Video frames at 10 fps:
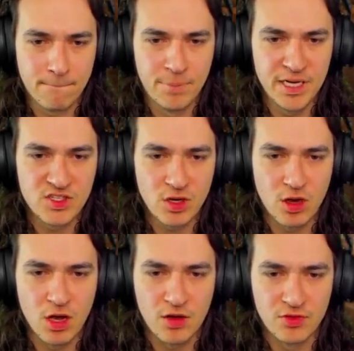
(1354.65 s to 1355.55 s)
Piss
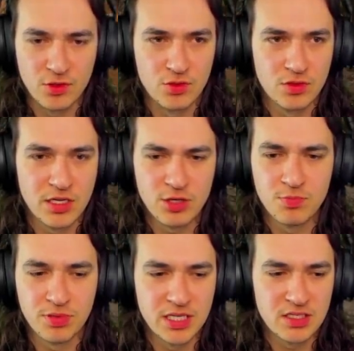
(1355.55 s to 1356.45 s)
off, dude. Can you
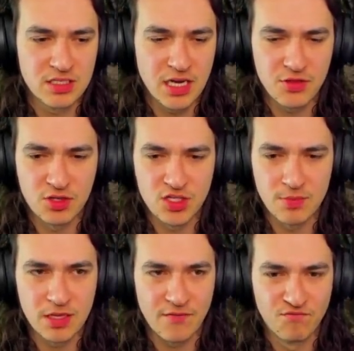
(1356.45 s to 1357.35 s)
bleed to death or
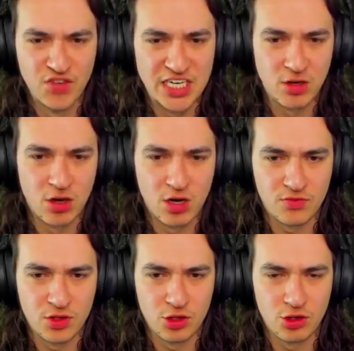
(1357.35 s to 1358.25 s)
something? Like, frick off,
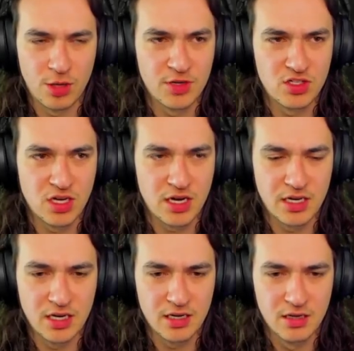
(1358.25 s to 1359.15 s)
dude. I'm gonna die
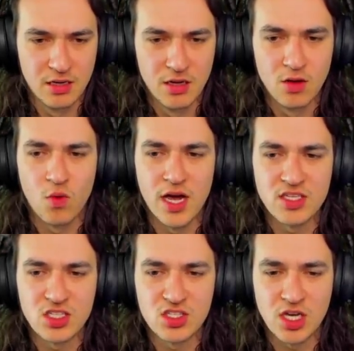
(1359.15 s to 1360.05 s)
again. Why is
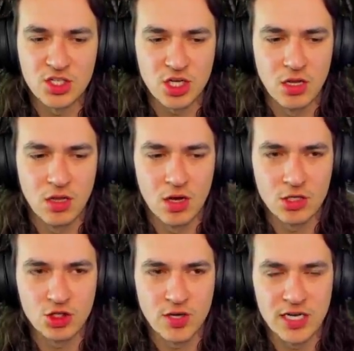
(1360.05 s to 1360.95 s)
it such a long
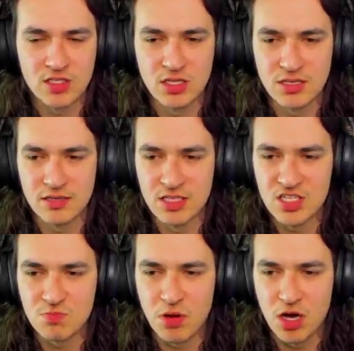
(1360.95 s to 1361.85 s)
trek to this
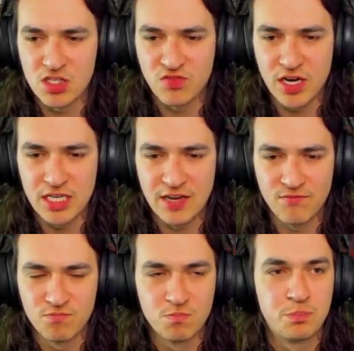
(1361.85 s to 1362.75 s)
boss fight? Like,
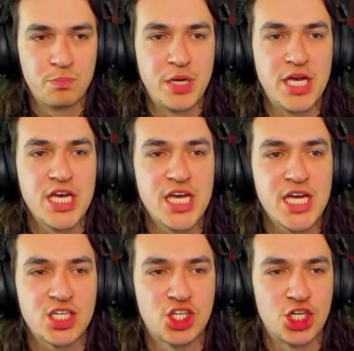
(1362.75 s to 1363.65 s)

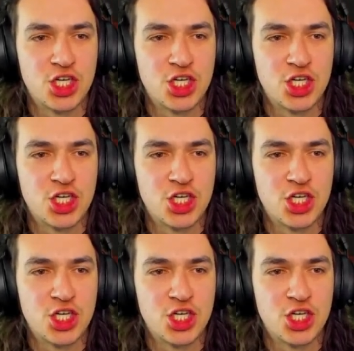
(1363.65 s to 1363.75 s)
pitch.